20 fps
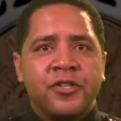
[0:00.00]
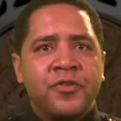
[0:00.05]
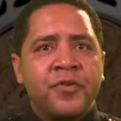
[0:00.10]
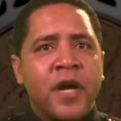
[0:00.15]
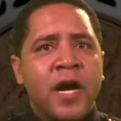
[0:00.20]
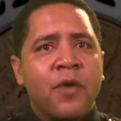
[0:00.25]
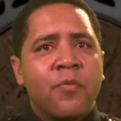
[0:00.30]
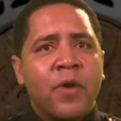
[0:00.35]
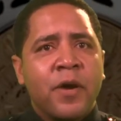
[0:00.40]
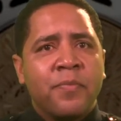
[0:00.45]
do not
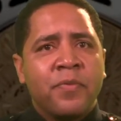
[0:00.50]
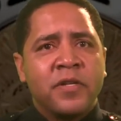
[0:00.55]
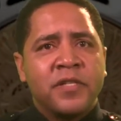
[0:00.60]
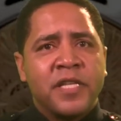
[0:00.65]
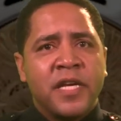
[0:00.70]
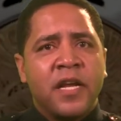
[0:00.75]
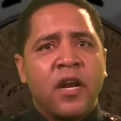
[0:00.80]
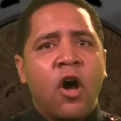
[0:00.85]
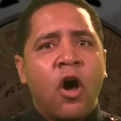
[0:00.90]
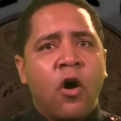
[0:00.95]
represent
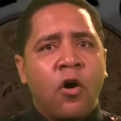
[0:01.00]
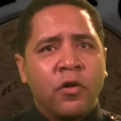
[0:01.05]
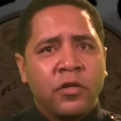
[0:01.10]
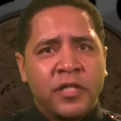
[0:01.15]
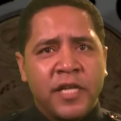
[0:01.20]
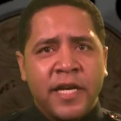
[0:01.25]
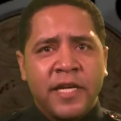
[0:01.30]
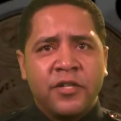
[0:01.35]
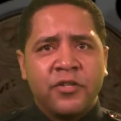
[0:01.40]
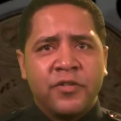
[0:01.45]
all
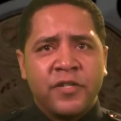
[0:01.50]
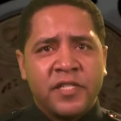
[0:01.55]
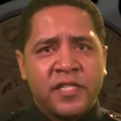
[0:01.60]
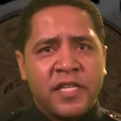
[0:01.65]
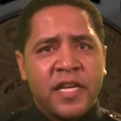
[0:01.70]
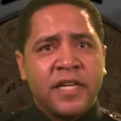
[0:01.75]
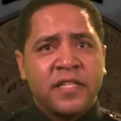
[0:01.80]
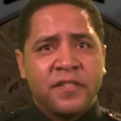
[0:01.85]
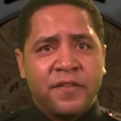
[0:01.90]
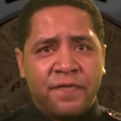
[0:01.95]
dangerous sex